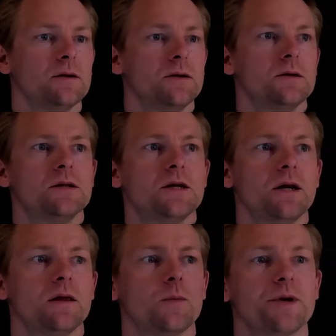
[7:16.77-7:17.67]
take
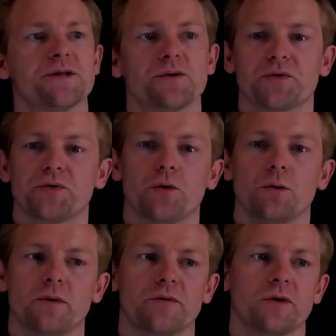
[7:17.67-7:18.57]
the Laplace transform
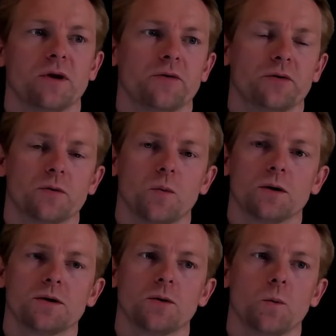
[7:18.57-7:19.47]
of the different
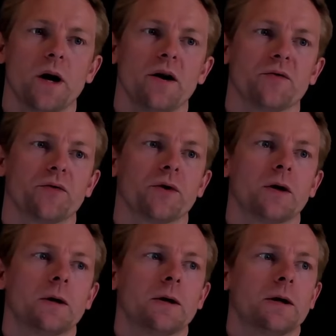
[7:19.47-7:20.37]
ones that we have.
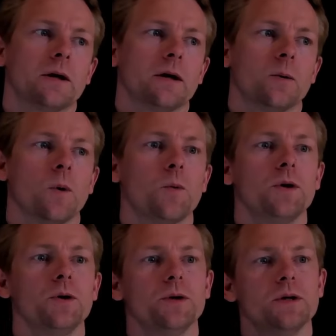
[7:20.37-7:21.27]
And what we
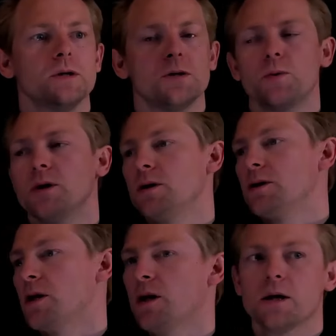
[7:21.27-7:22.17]
do is we
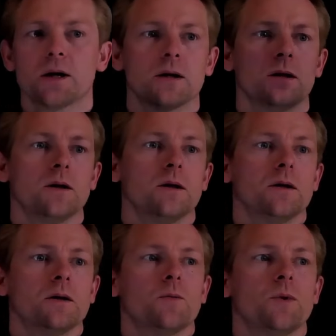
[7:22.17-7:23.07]
say that
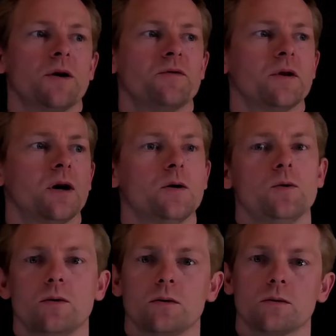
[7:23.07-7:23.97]
we have
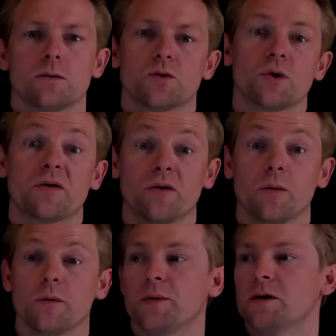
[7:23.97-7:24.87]
now transformed
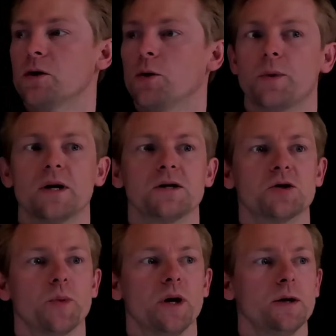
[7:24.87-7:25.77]
them into the Laplace
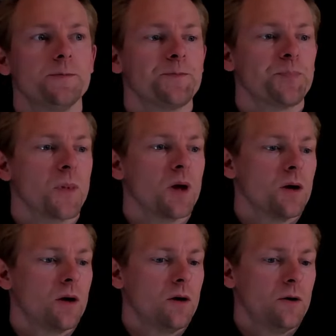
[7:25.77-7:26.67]
domain,
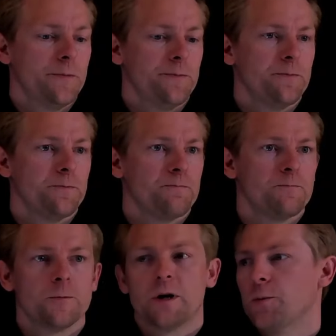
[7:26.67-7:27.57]
and
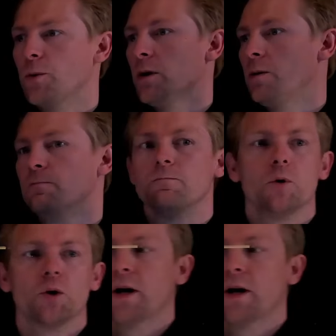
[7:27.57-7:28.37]
will look like